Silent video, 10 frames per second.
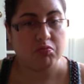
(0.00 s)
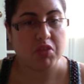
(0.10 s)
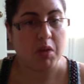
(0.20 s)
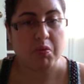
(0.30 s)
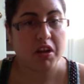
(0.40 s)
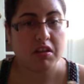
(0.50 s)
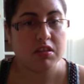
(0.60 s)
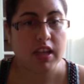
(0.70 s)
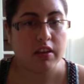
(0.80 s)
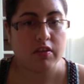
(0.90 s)
Tupperware
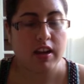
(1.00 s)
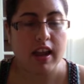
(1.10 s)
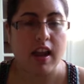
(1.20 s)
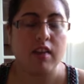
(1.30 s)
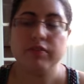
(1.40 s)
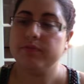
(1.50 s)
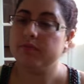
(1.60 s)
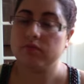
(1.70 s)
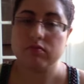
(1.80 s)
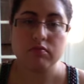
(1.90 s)
container that I have,
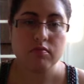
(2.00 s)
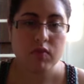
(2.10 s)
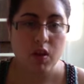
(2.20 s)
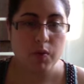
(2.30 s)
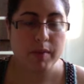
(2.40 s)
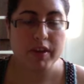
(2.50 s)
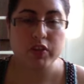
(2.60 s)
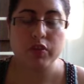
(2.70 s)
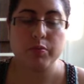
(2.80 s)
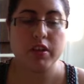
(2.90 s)
wet my
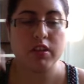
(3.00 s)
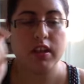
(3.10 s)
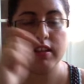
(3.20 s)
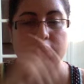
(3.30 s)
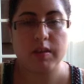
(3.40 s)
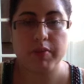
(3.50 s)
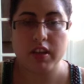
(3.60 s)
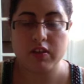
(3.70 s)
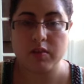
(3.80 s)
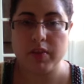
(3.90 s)
toothbrush in it, dip it
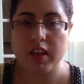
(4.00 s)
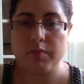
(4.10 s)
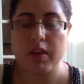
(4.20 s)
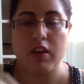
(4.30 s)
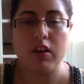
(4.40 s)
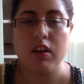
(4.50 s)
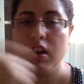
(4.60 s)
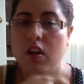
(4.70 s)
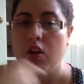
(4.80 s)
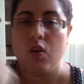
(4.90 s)
into the baking powder,
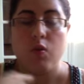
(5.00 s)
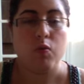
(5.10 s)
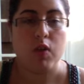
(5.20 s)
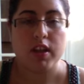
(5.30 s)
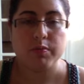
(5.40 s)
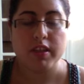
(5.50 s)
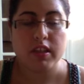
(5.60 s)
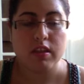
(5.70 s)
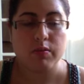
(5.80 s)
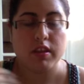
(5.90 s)
wash my
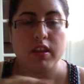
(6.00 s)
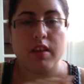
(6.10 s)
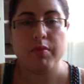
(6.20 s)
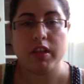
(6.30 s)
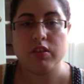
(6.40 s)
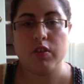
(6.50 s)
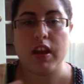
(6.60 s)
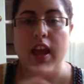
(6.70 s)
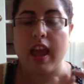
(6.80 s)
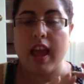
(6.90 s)
teeth with it, baking
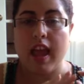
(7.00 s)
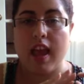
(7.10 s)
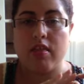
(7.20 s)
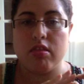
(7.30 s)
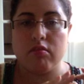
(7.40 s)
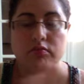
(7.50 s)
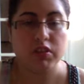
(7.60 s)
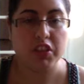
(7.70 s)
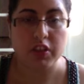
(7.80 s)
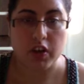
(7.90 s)
soda, and
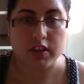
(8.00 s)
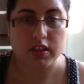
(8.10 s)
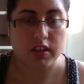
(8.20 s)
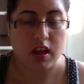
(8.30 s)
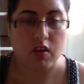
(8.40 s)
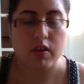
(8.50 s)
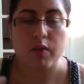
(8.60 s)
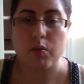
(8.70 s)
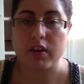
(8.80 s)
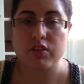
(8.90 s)
you're good to go. It
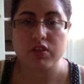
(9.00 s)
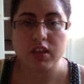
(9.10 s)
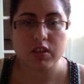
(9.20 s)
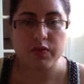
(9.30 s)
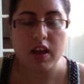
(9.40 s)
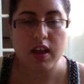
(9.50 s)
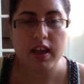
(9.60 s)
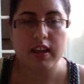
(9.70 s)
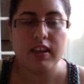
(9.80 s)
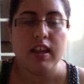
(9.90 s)
works just
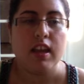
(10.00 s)
fine.